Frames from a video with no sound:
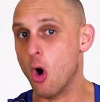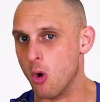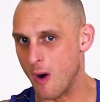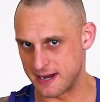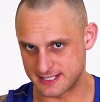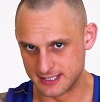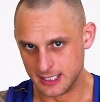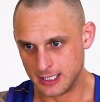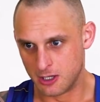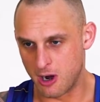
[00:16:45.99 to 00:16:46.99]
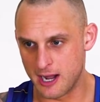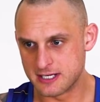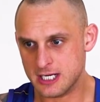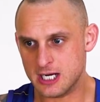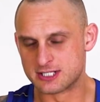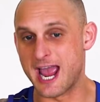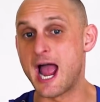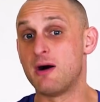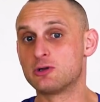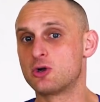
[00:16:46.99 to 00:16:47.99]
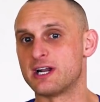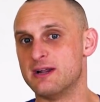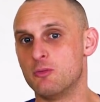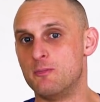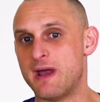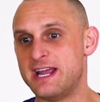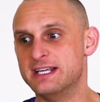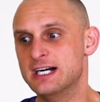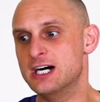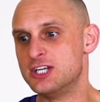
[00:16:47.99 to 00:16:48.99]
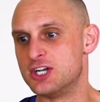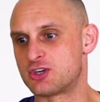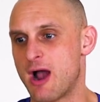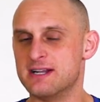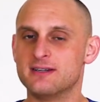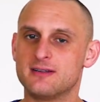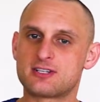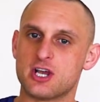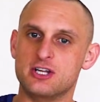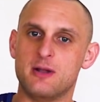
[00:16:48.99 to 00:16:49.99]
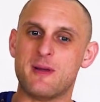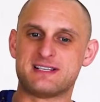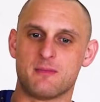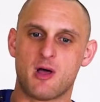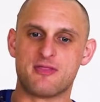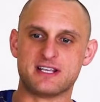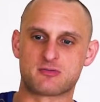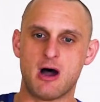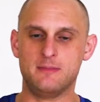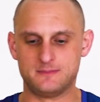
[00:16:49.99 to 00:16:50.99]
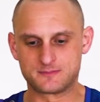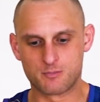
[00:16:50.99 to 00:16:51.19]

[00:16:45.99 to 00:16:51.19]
Always, all right? So how I look at it would be, you train, so it'd be something like this, right?